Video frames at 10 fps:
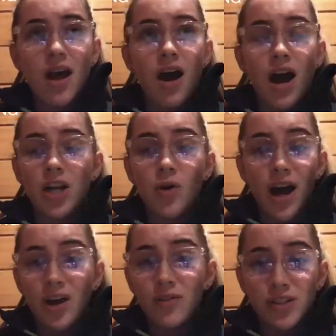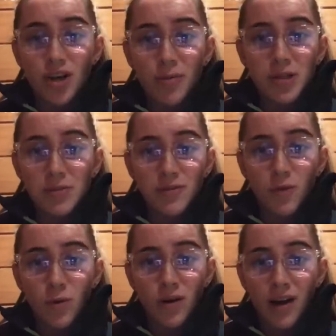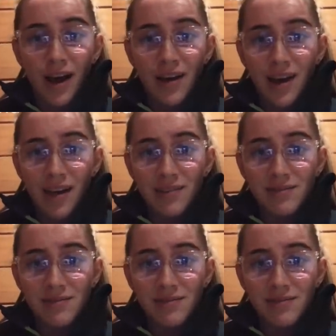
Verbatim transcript: I know I got these comments before I had